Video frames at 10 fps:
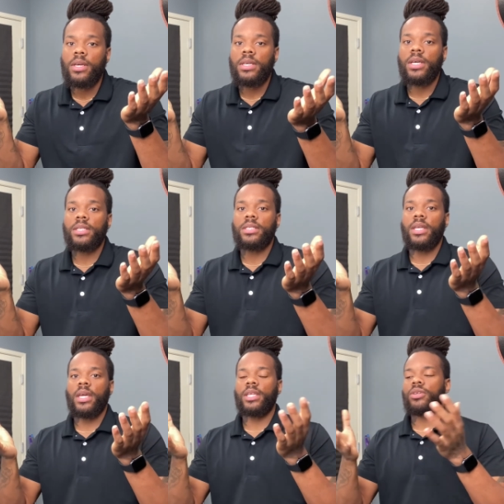You
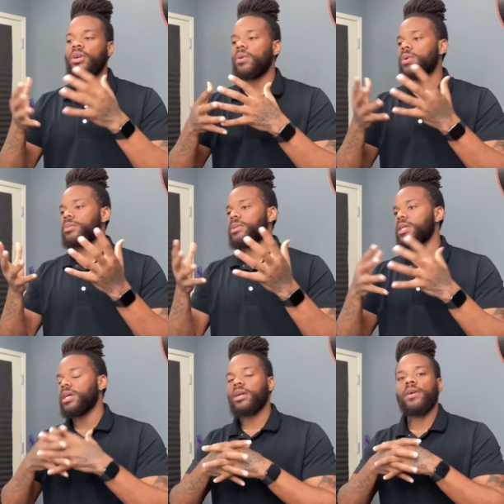understand? And you don't want to be
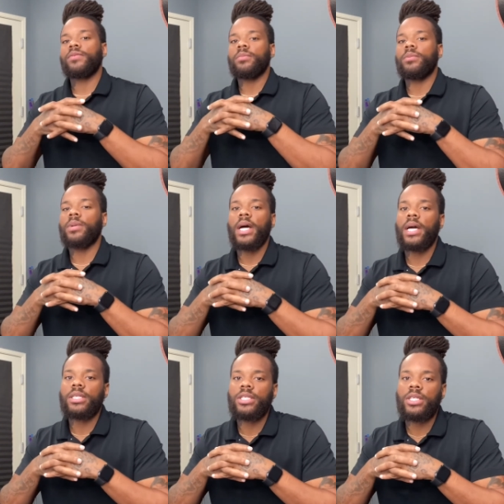uncomfortable
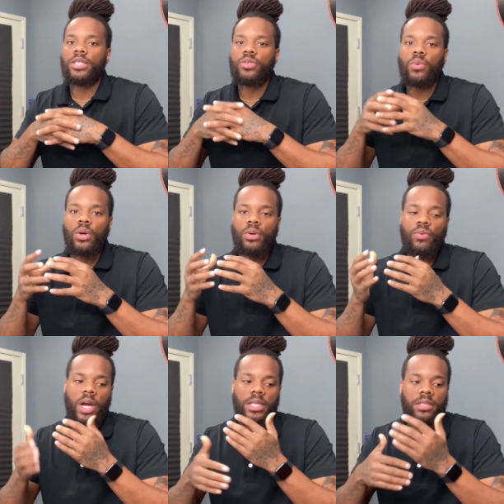behind the chair. You want a
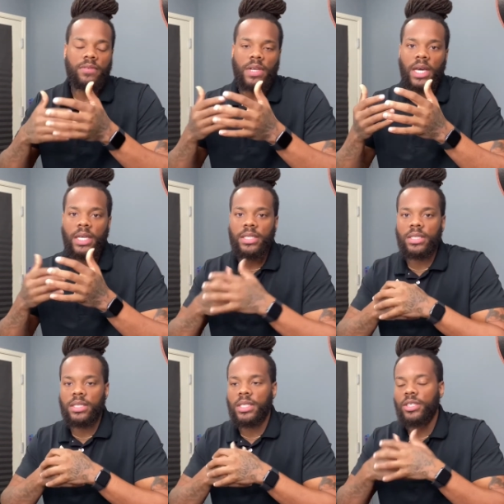roster of
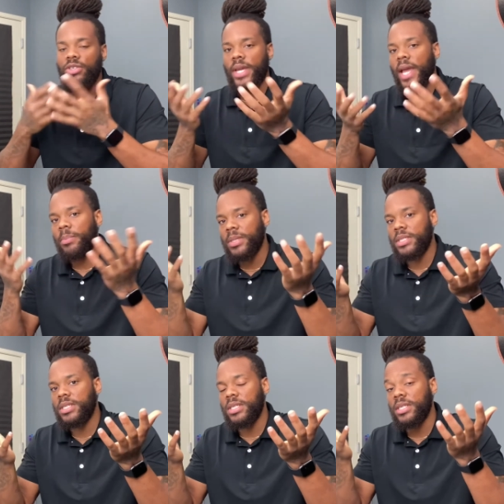clientele that you're happy to
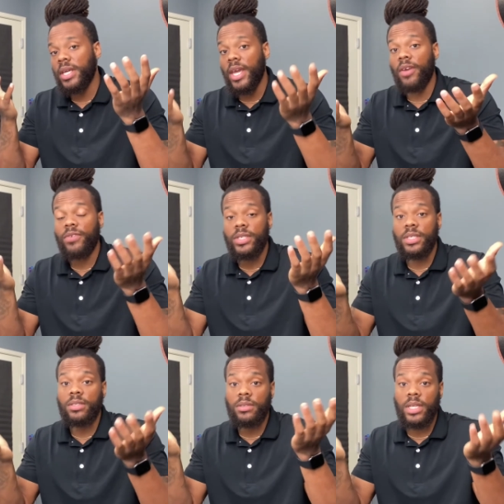see every
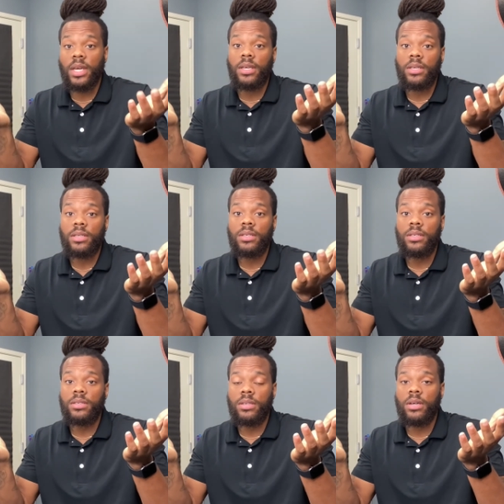single day.
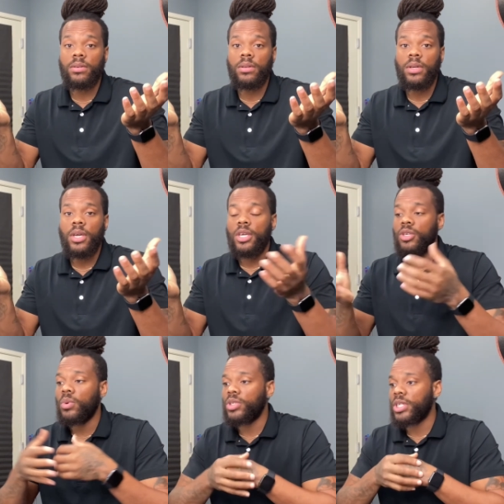You
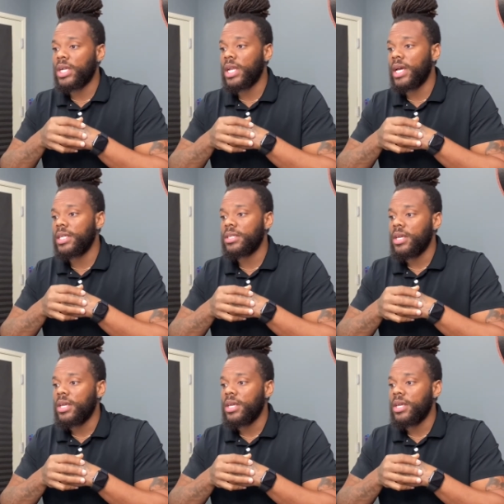want your clients,